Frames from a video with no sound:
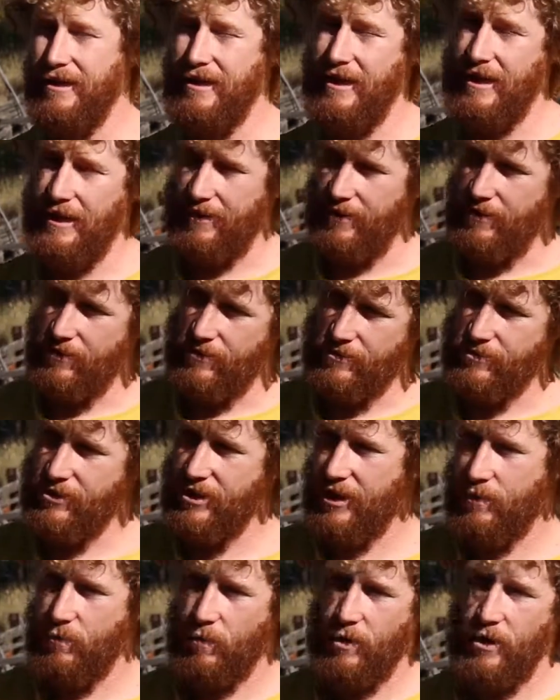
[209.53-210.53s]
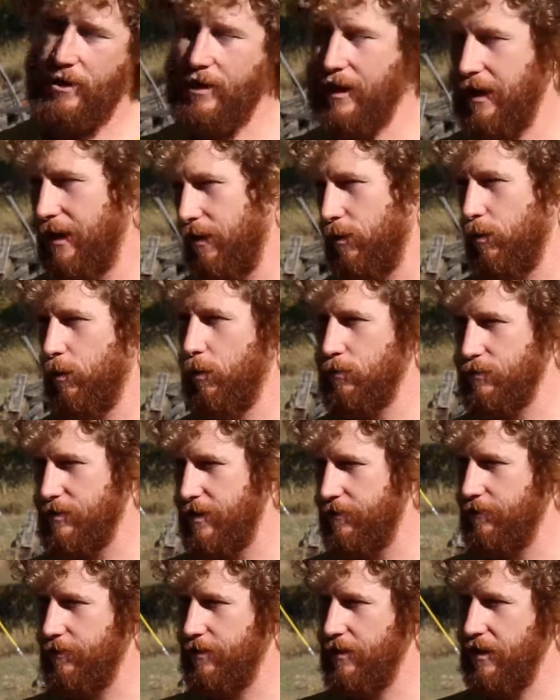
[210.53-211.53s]
and then the chicken wire kind of holds
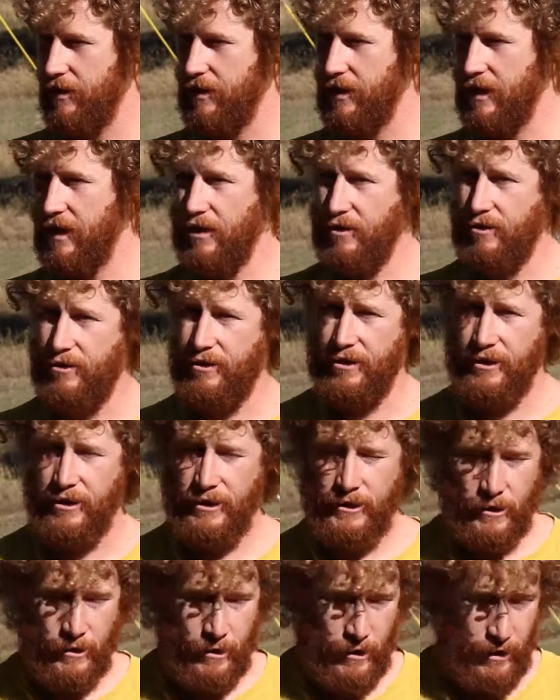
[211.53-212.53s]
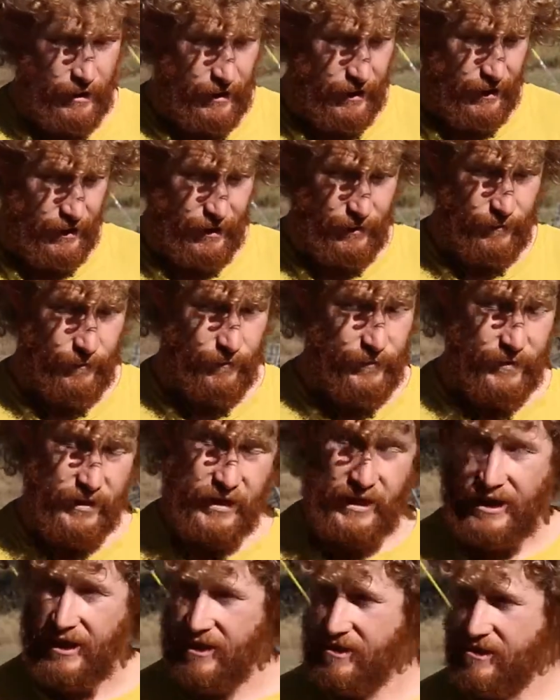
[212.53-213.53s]
everything together.
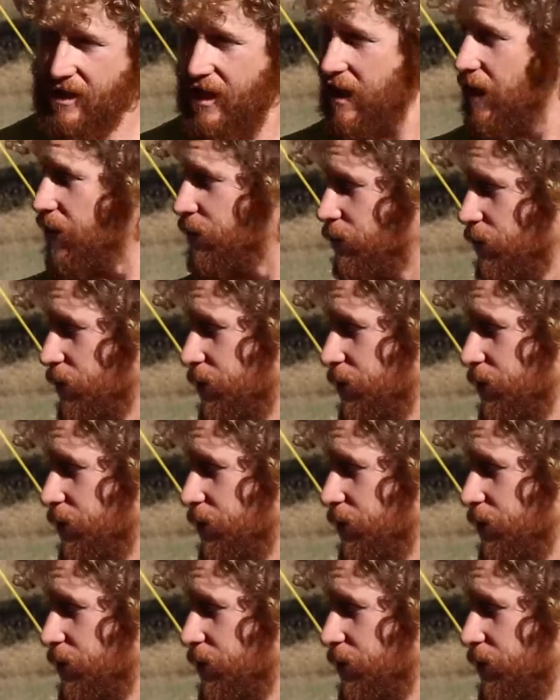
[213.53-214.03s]
He's had